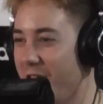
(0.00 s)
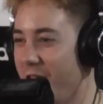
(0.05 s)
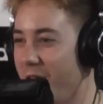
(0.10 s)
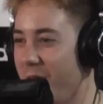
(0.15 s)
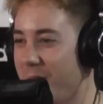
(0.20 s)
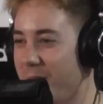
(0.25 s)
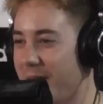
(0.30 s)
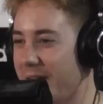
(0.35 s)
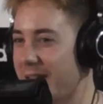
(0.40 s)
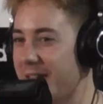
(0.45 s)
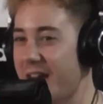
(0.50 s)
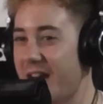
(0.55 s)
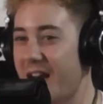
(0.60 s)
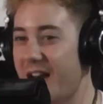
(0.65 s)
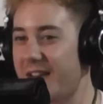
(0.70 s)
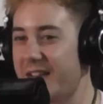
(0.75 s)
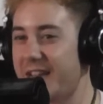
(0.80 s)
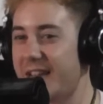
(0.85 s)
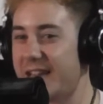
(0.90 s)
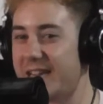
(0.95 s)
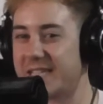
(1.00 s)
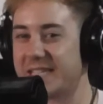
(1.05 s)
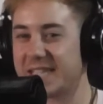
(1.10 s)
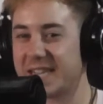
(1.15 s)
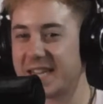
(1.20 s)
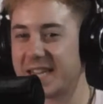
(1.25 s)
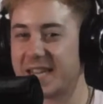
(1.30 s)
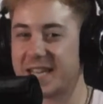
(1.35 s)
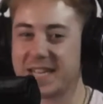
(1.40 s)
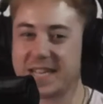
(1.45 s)
Oh my God, yeah,
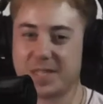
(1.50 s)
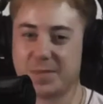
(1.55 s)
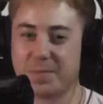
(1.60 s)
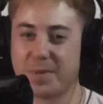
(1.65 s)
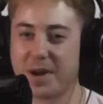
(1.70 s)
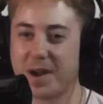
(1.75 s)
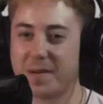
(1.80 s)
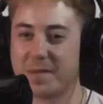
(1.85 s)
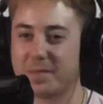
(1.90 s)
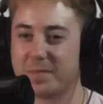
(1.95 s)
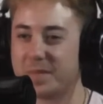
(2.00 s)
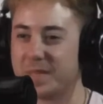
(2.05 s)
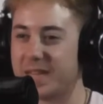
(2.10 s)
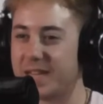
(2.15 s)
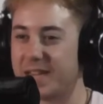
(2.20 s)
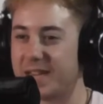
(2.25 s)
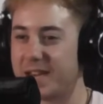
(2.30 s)
it's probably